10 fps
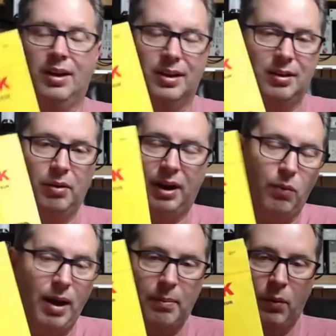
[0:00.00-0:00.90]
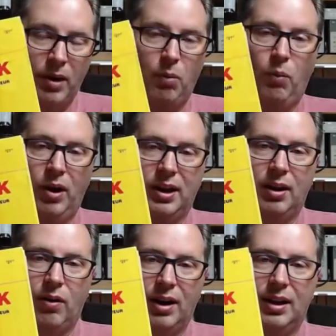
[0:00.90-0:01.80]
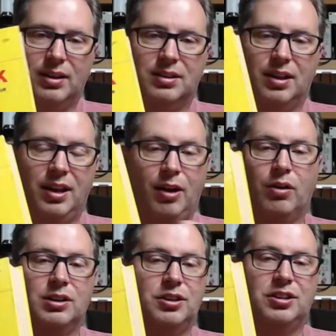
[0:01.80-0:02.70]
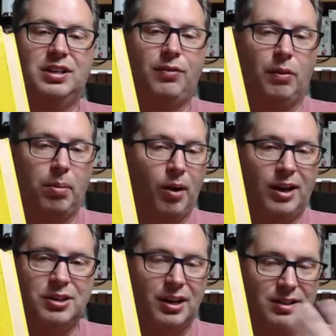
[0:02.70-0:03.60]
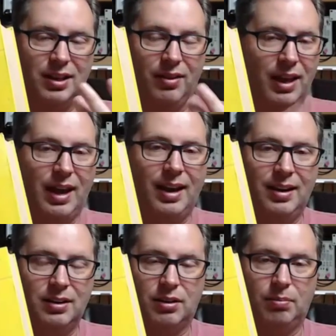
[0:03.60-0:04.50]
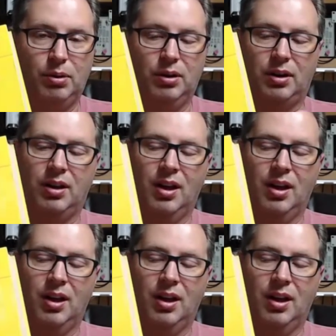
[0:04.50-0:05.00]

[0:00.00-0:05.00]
Don't get wrapped around what year it is. The year is just different projects that they add into the book.